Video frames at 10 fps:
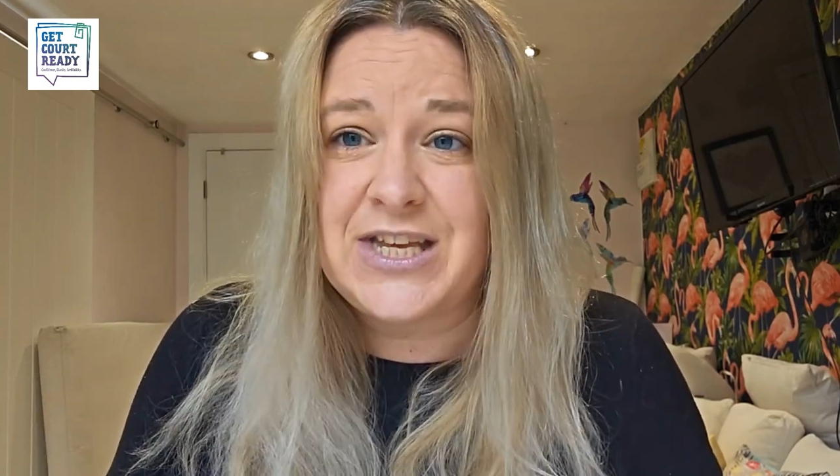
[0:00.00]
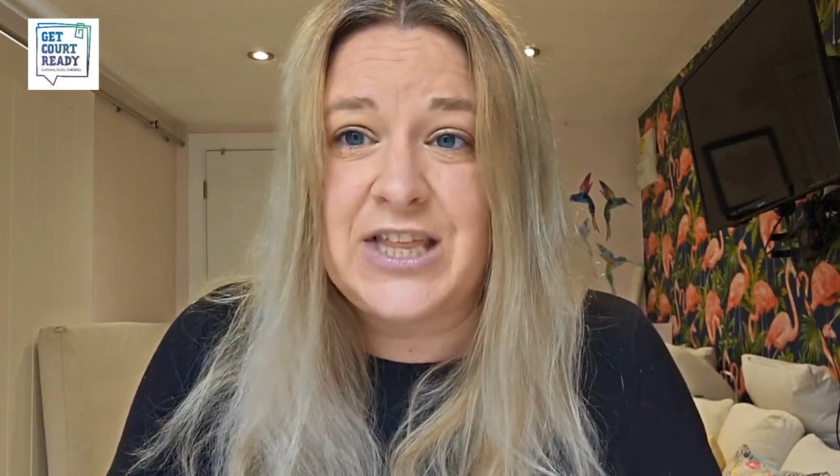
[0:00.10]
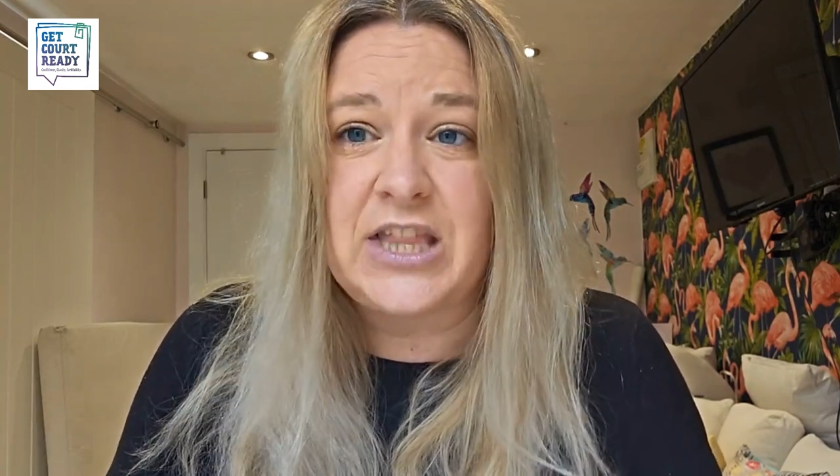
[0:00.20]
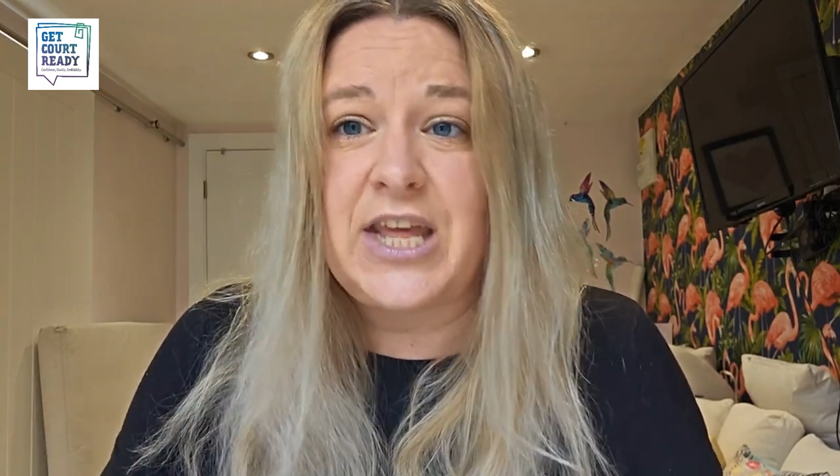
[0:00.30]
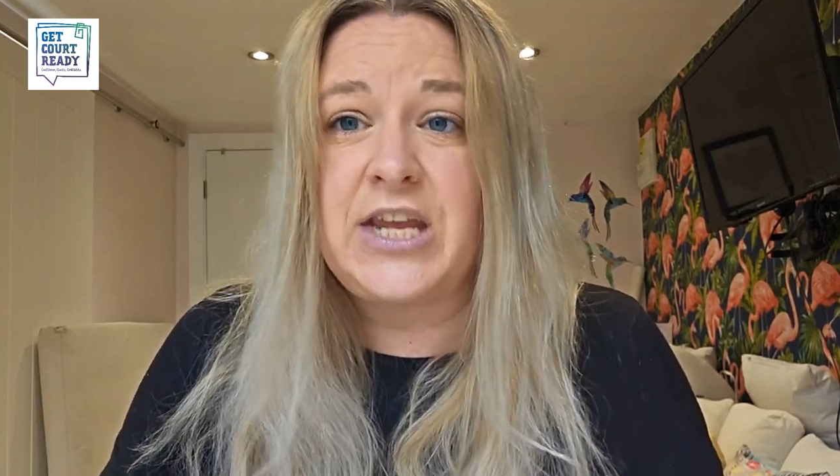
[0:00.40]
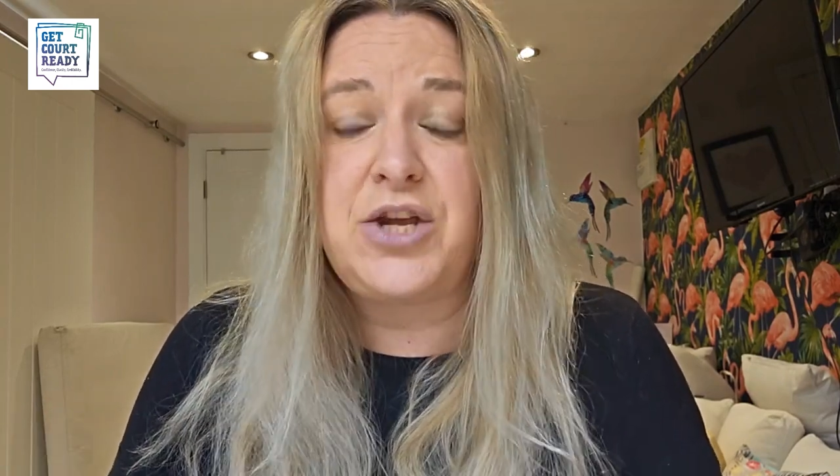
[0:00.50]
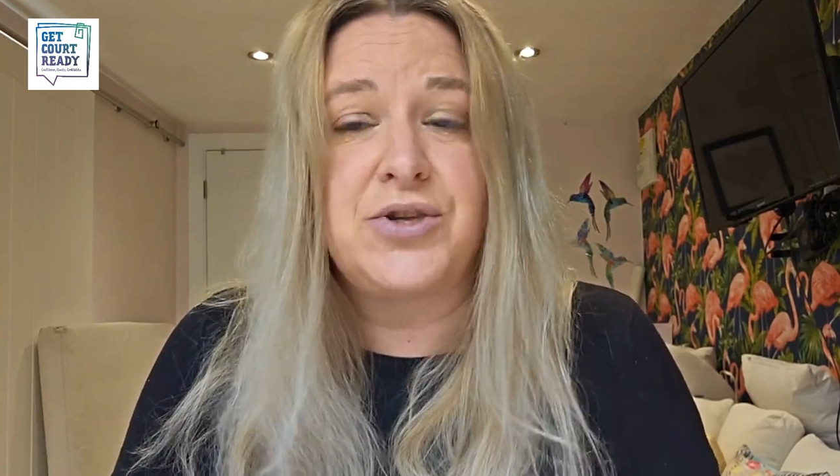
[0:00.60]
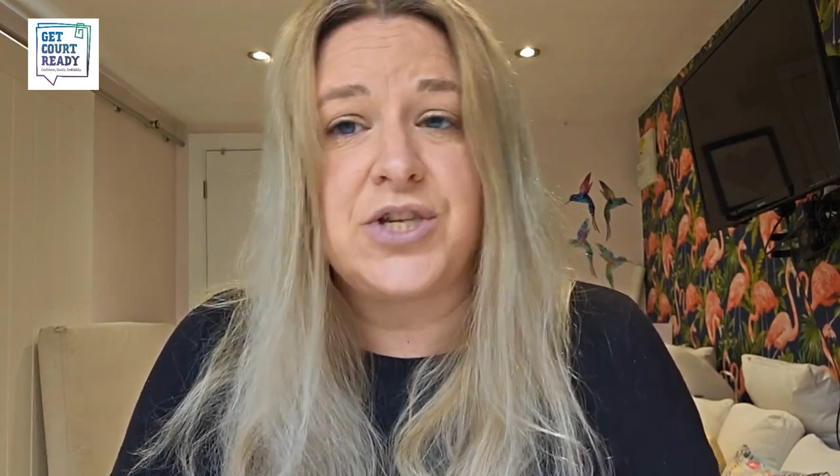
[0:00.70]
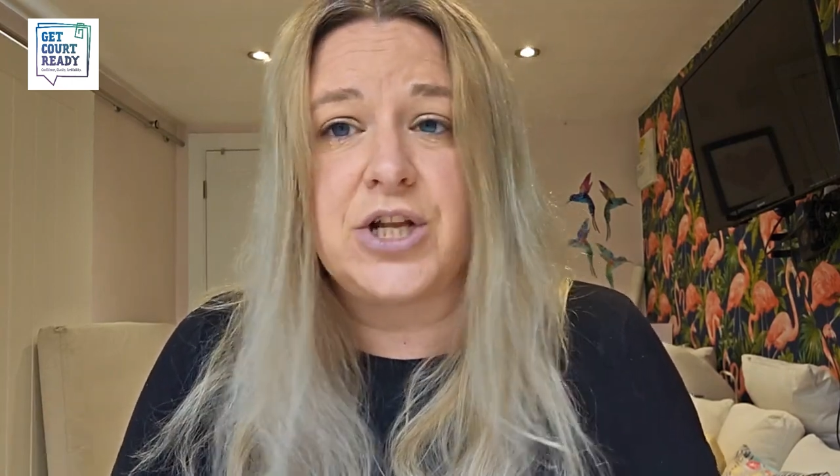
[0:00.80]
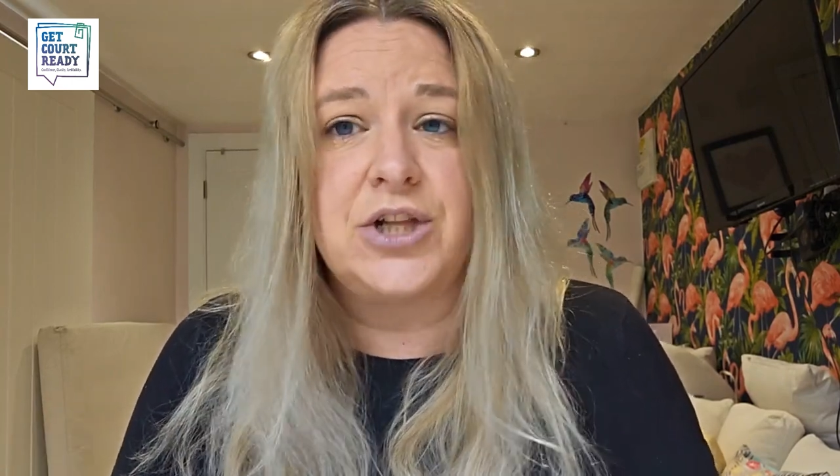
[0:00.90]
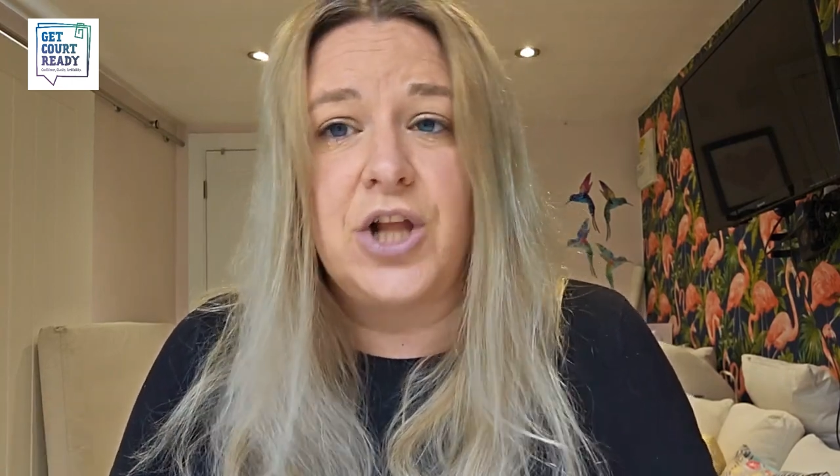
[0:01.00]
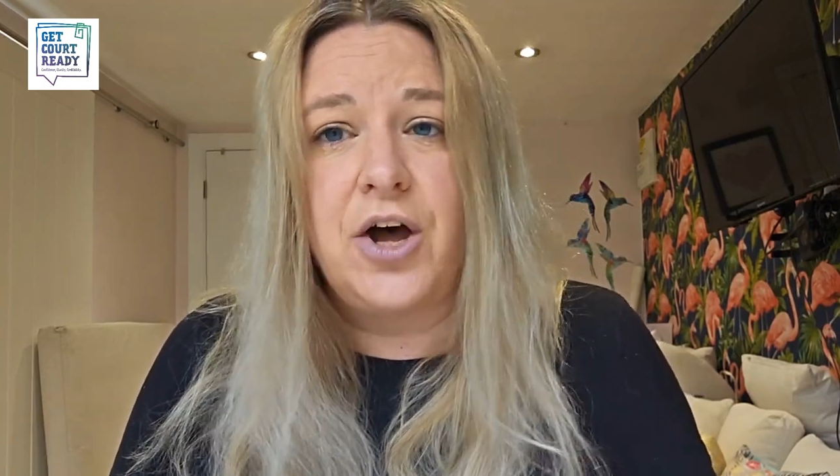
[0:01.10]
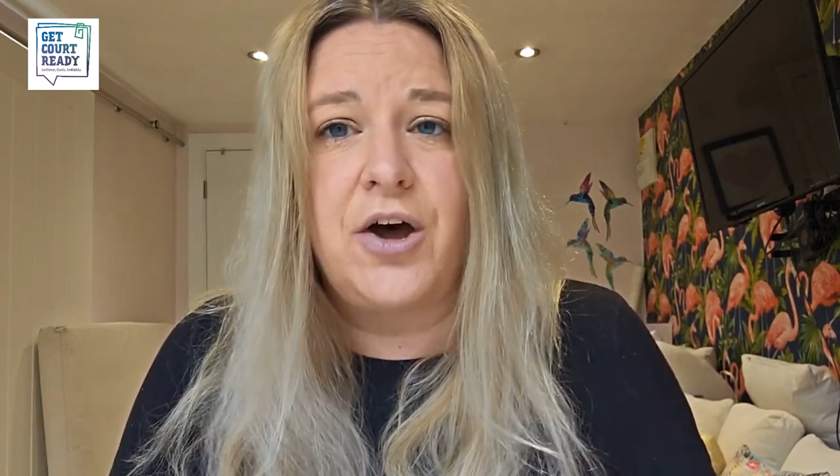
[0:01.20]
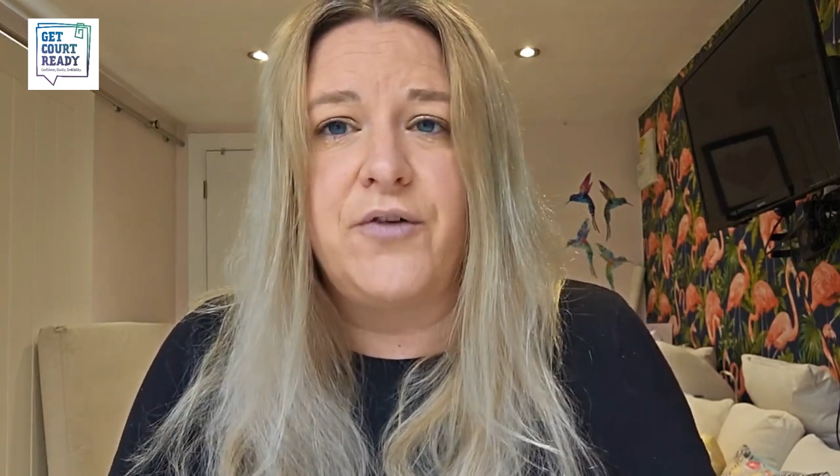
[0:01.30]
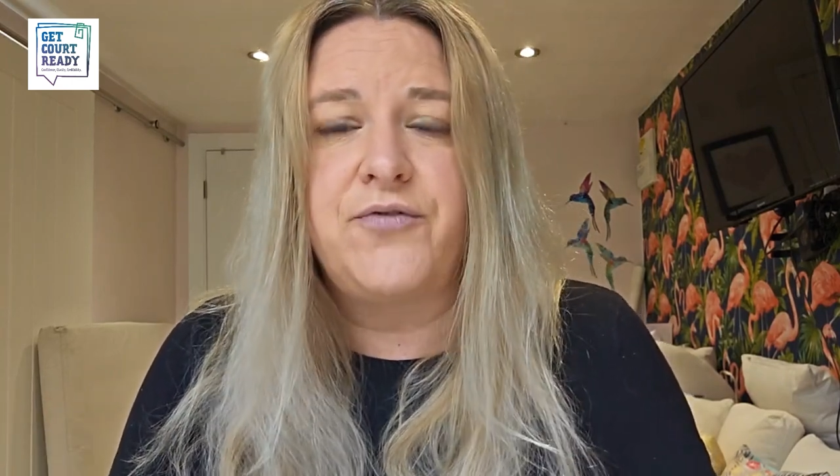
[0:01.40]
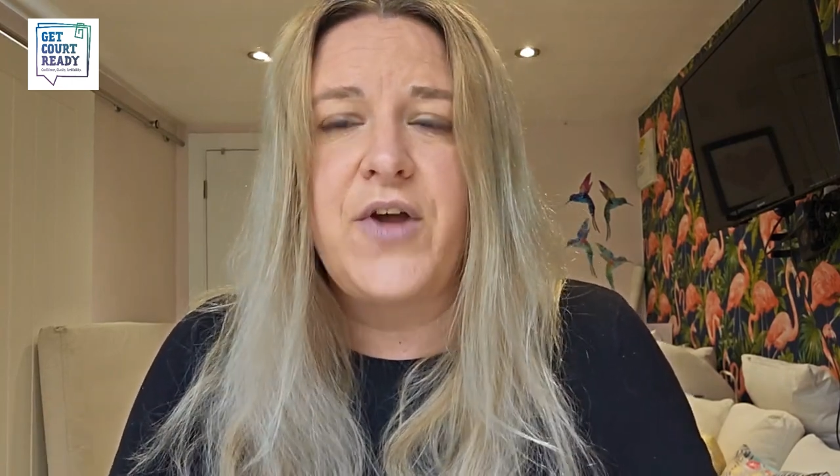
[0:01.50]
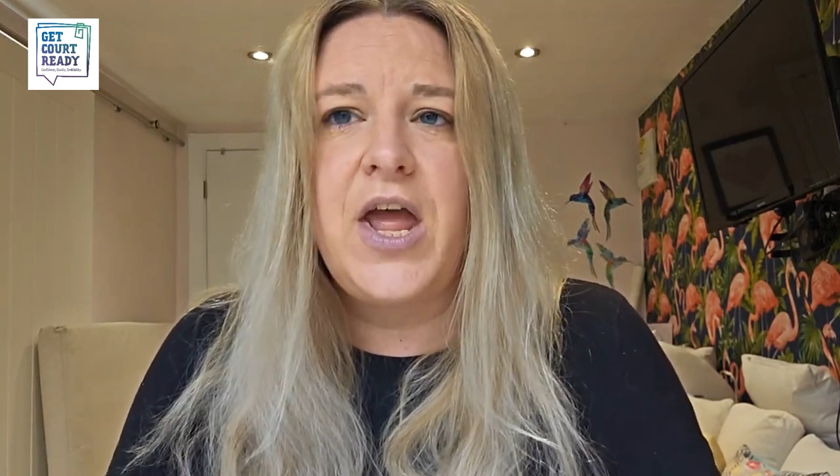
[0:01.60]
that they used to love.